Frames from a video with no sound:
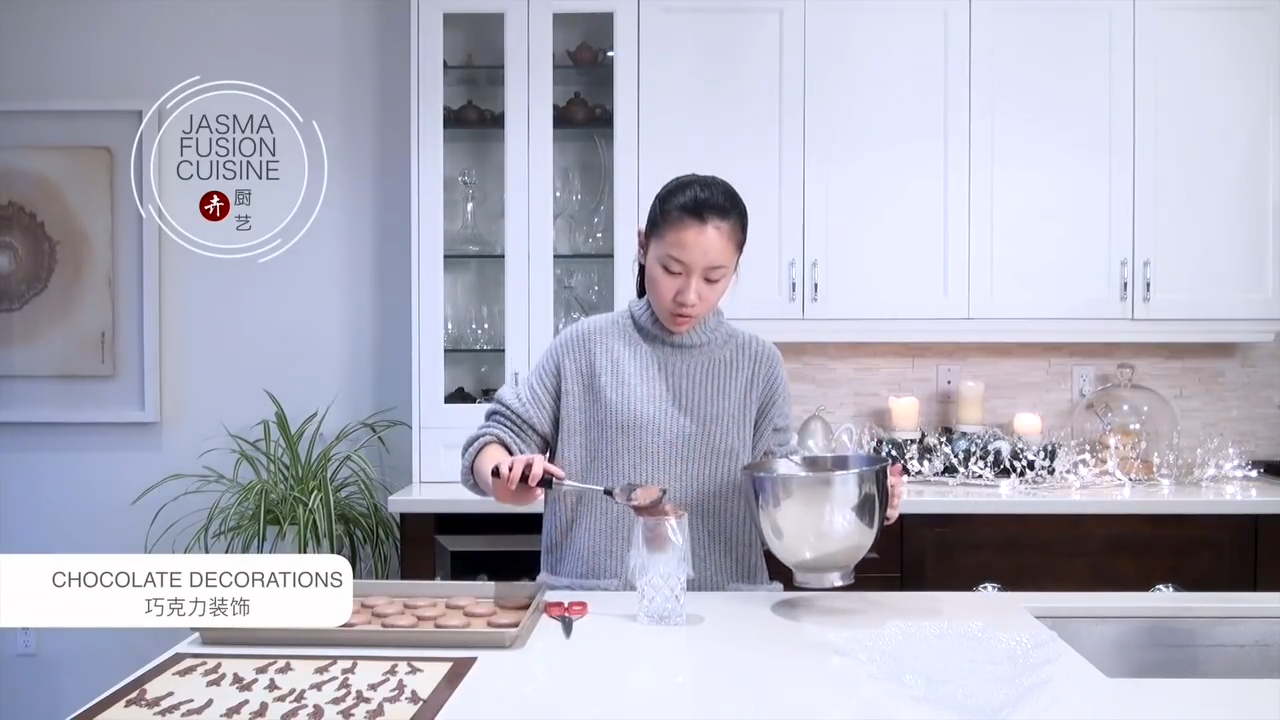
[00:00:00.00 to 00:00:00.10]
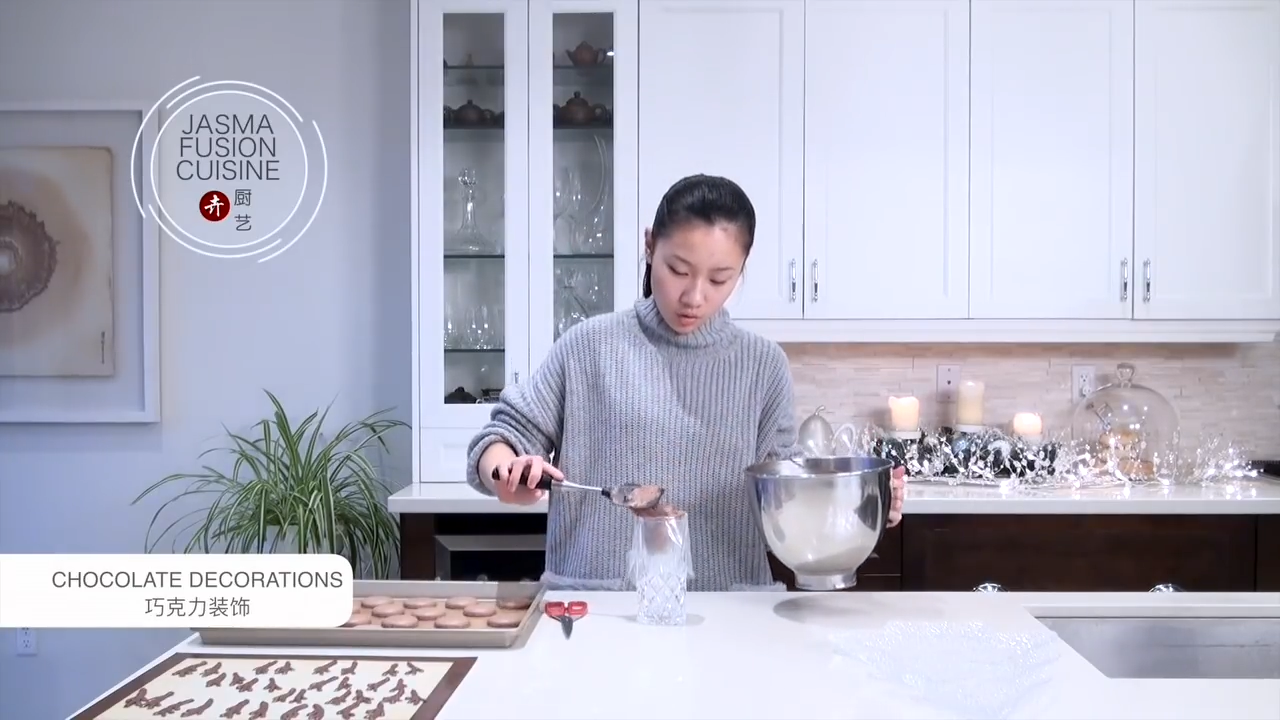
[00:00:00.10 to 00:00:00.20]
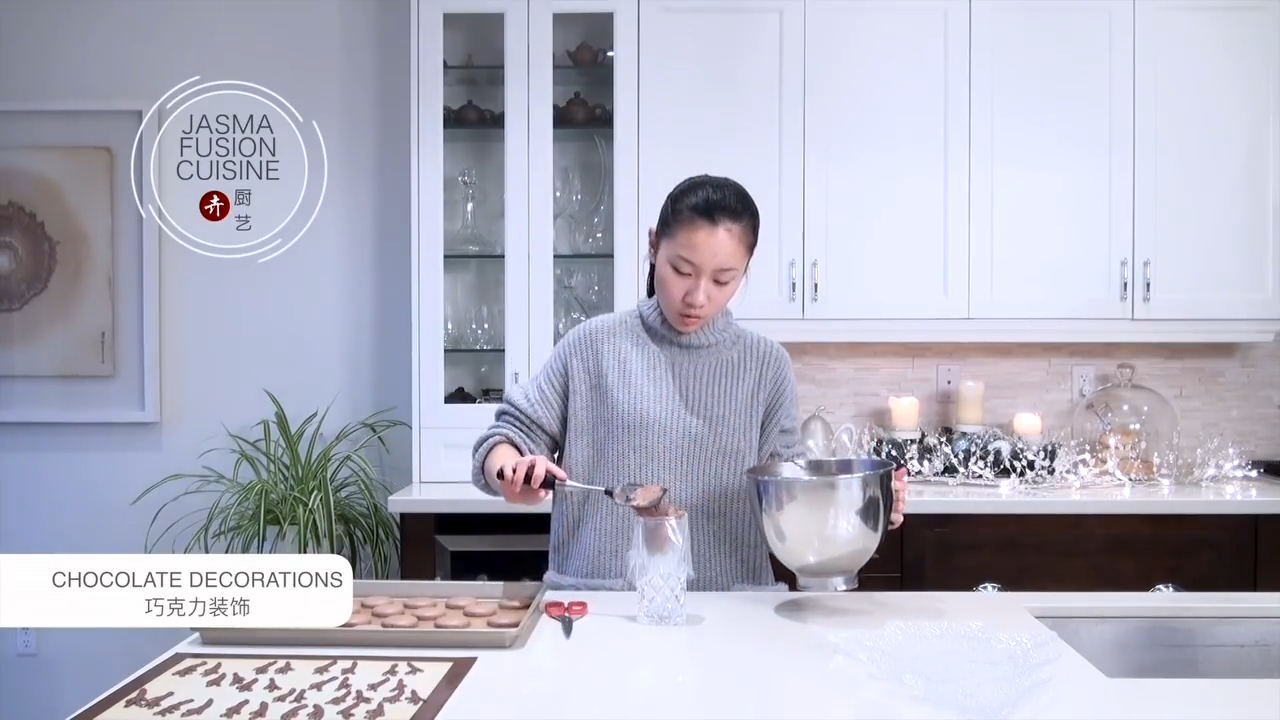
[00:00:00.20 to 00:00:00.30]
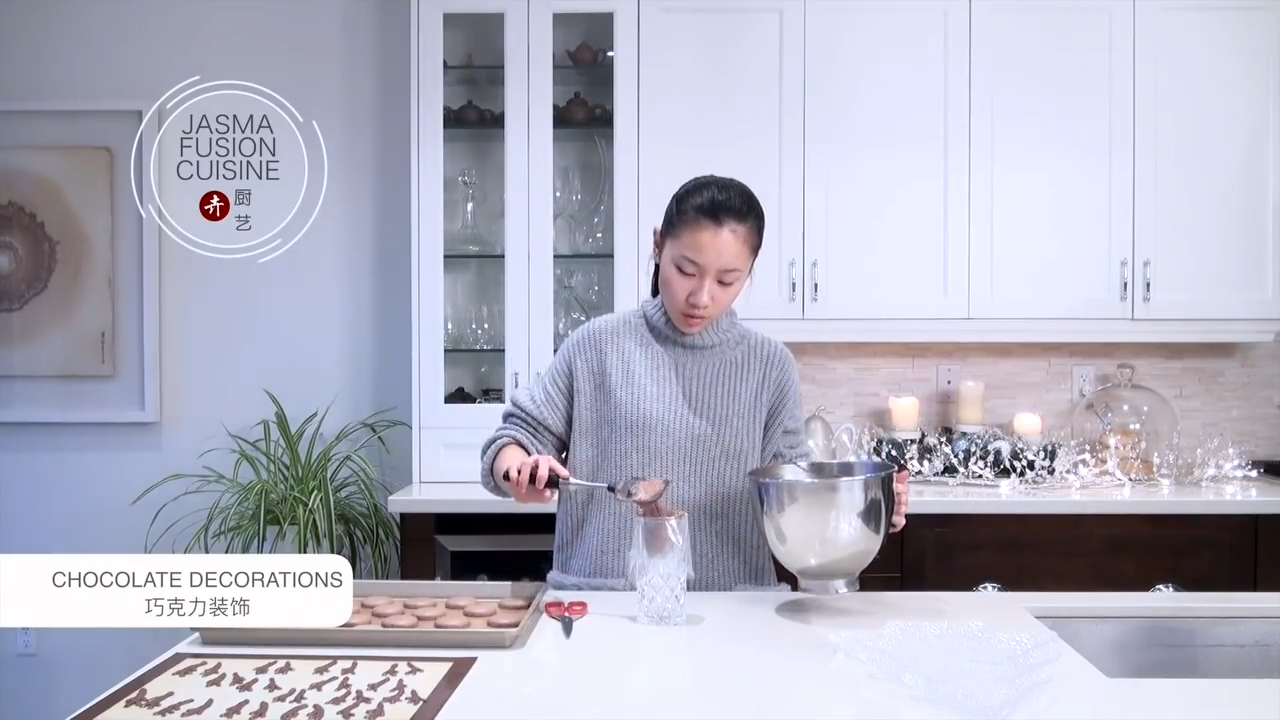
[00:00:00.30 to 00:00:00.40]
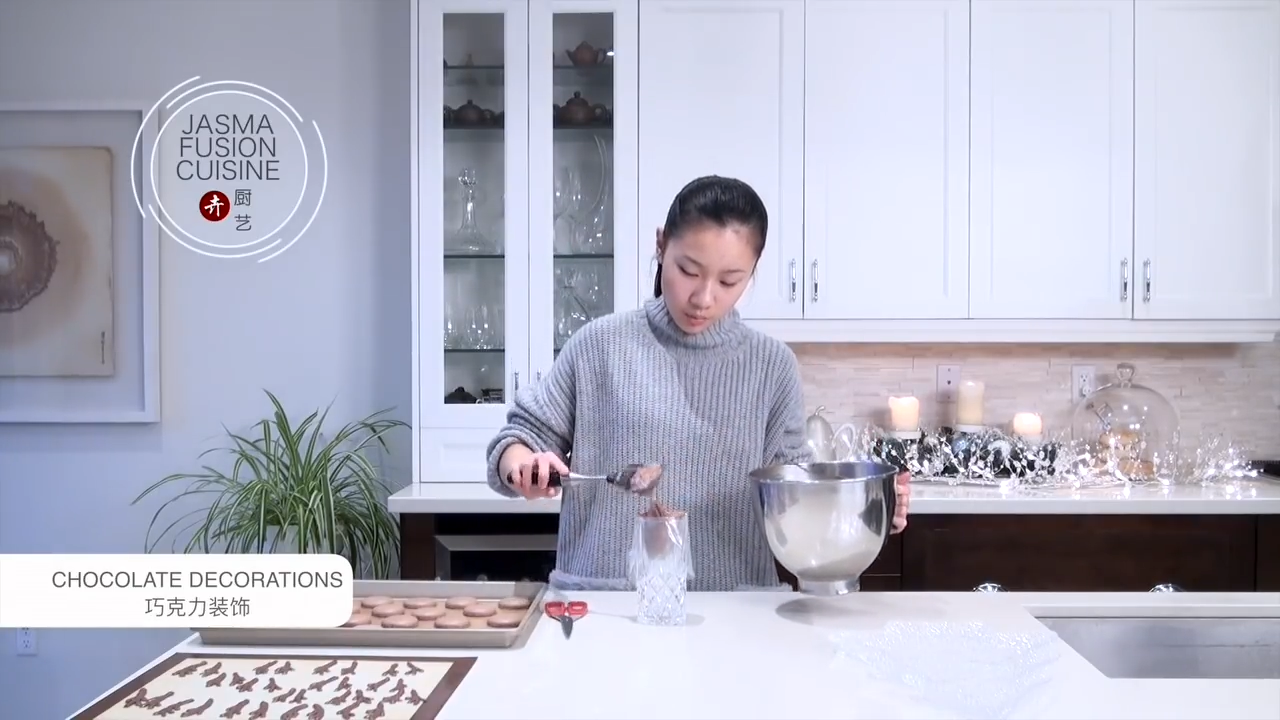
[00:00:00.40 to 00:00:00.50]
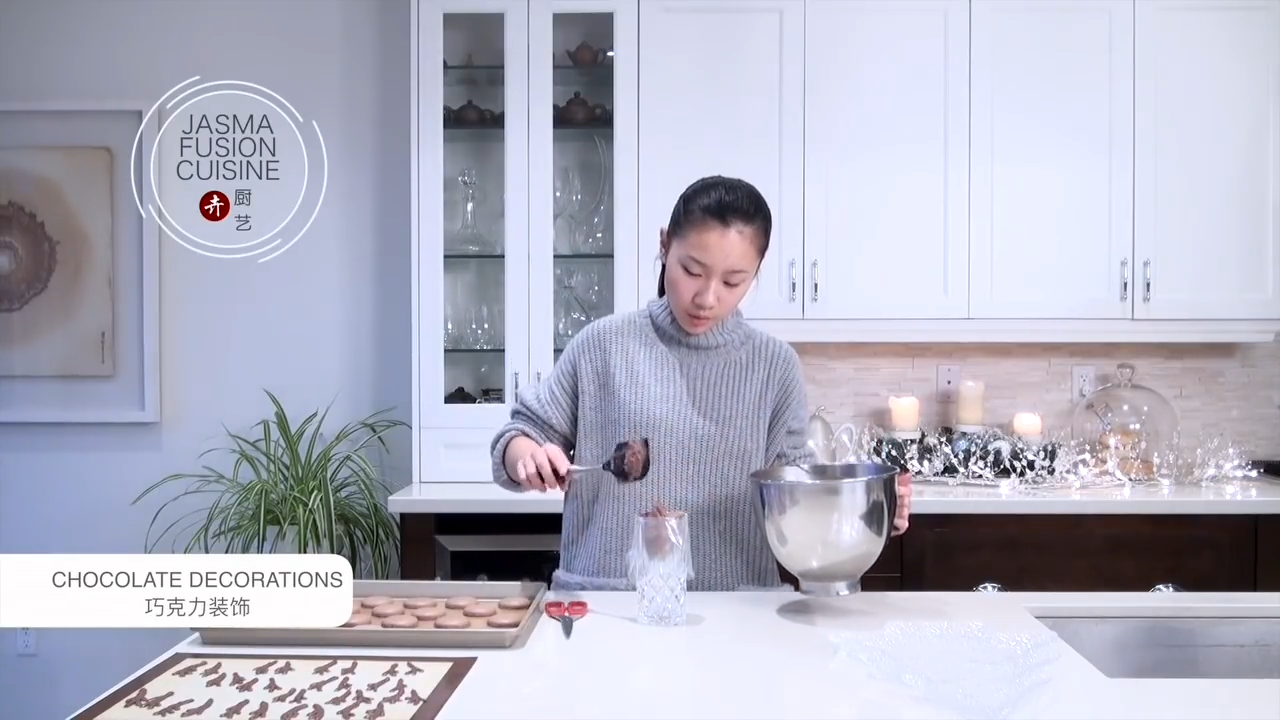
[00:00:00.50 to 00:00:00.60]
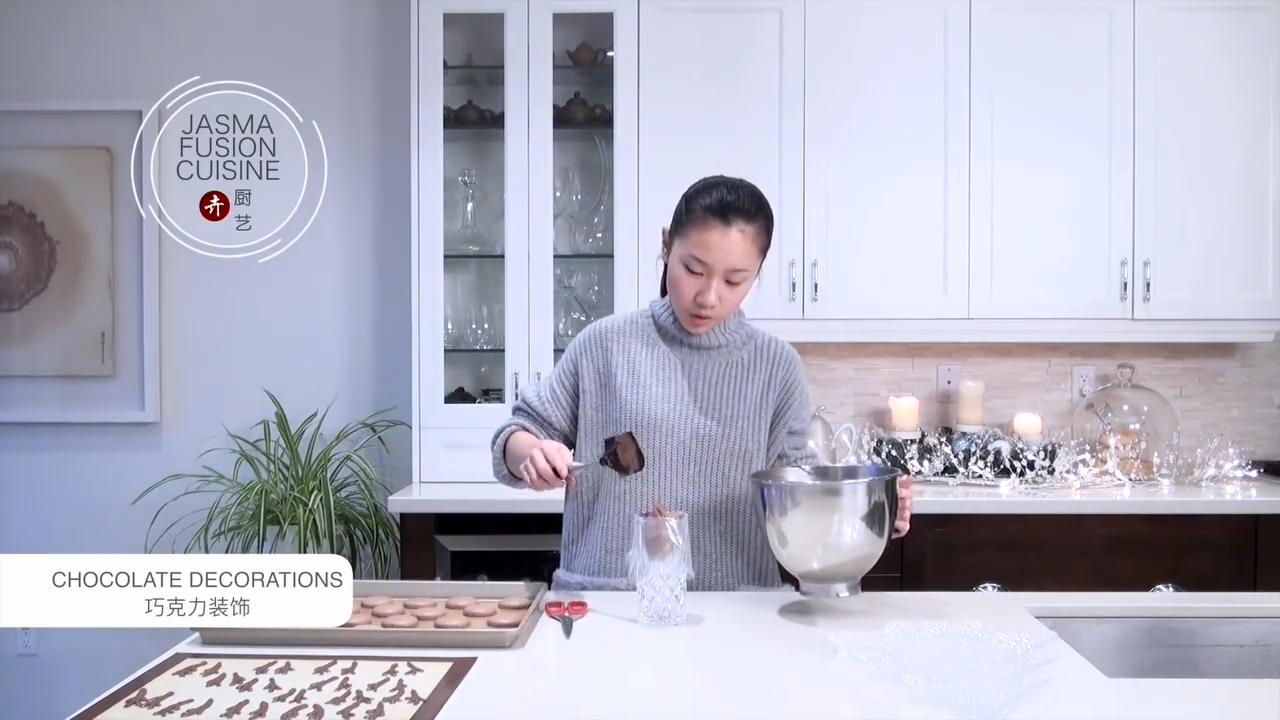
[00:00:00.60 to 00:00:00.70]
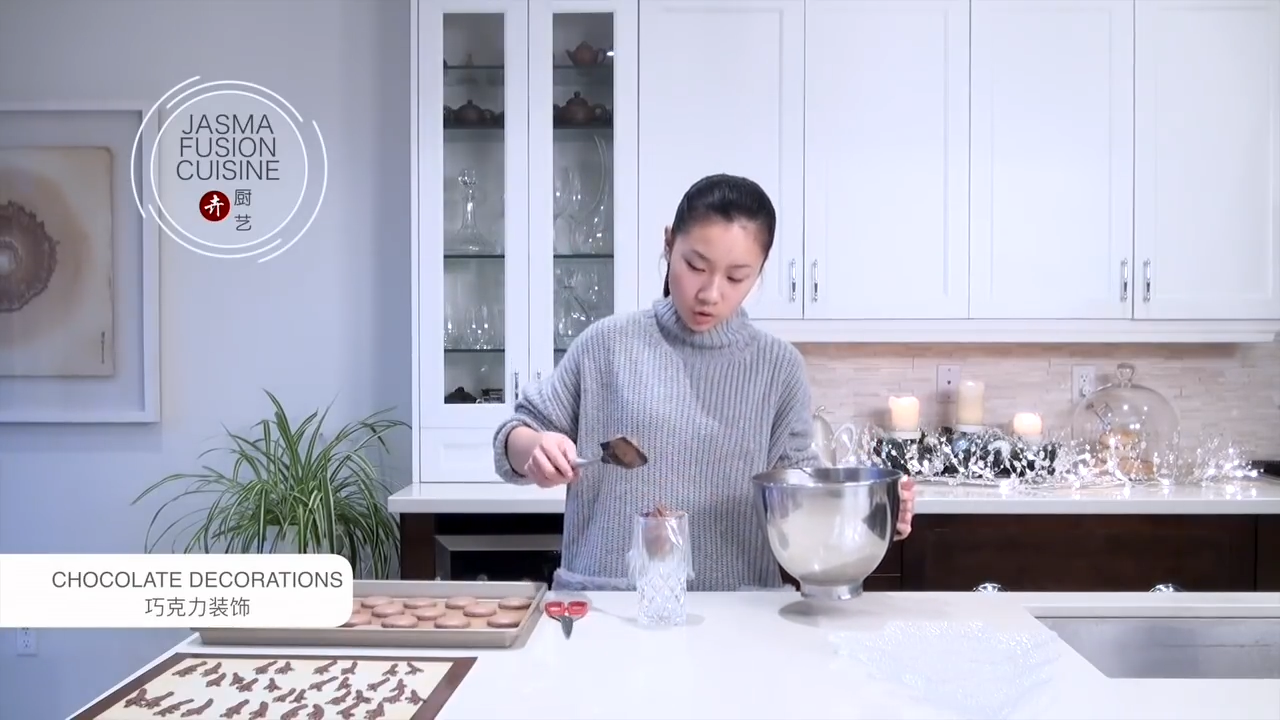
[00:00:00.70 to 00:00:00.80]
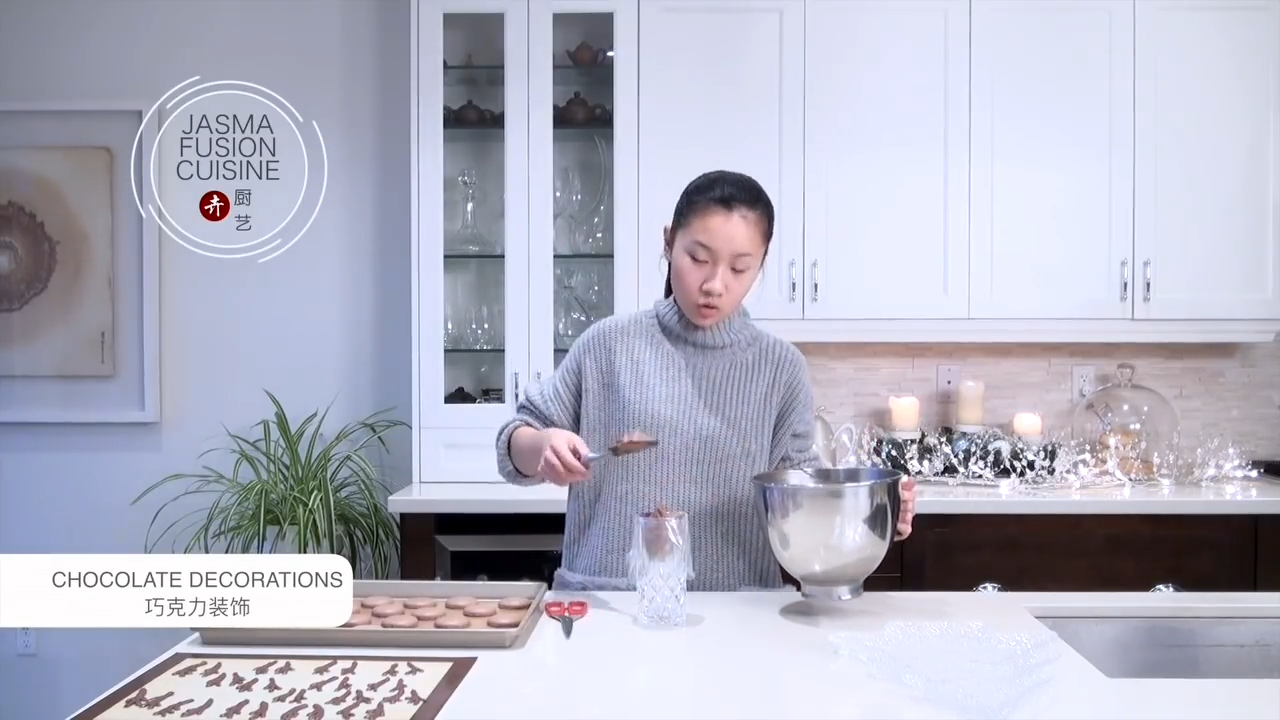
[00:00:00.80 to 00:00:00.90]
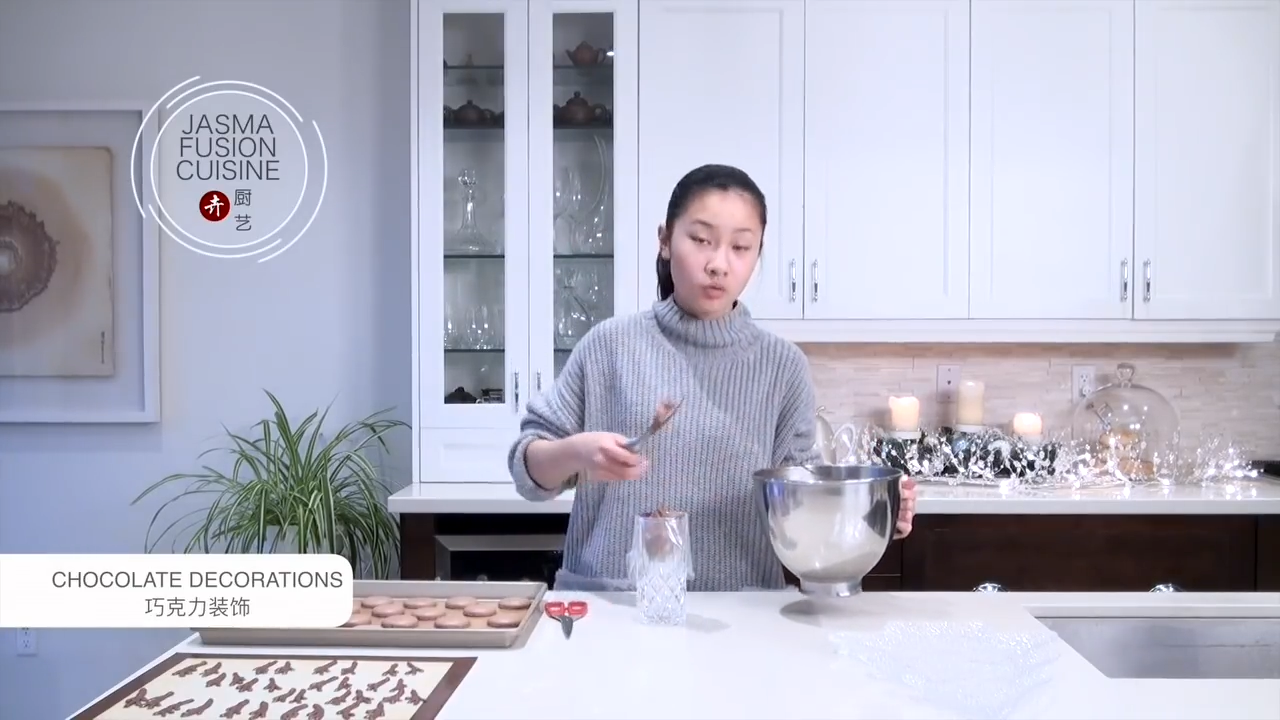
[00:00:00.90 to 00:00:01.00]
don't
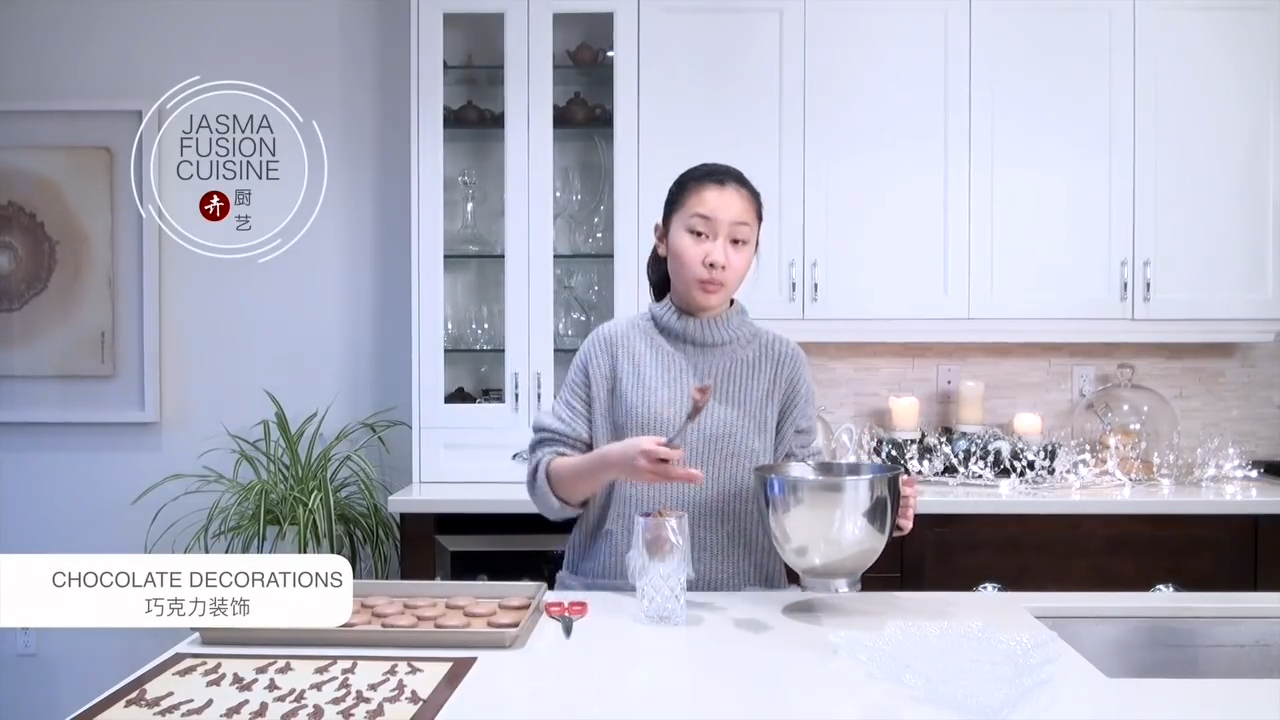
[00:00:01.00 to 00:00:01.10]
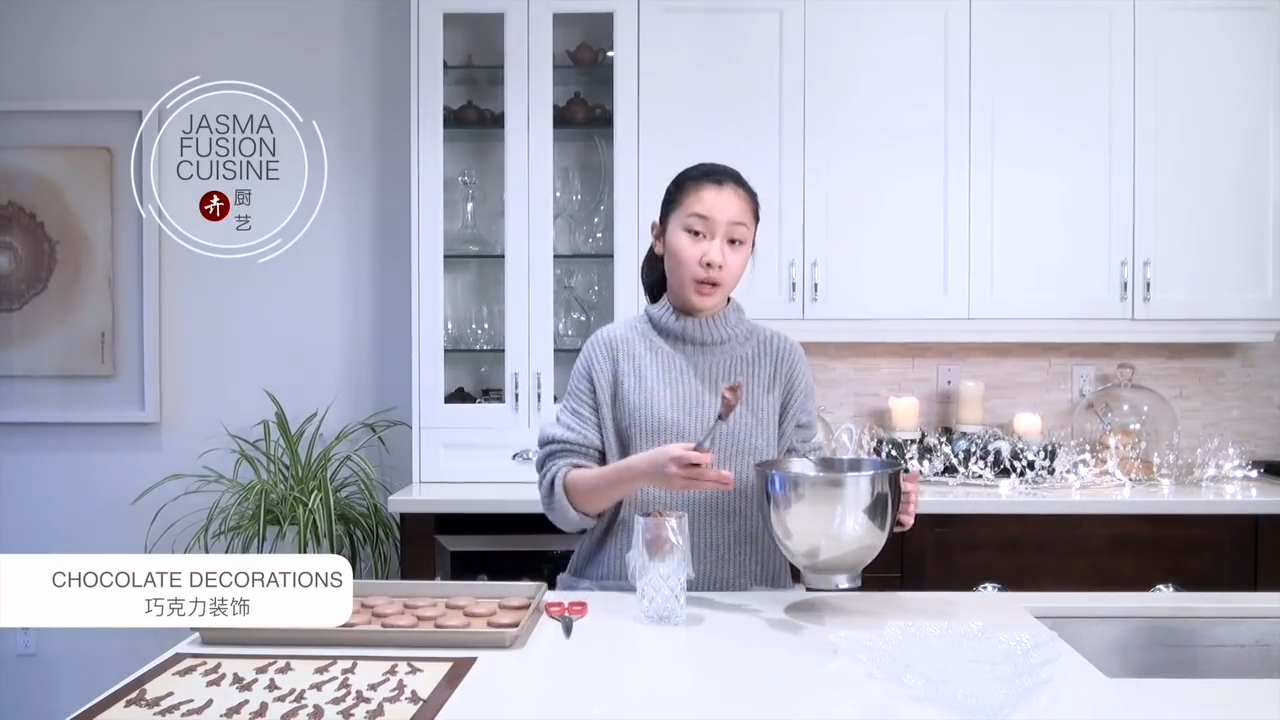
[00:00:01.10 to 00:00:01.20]
put too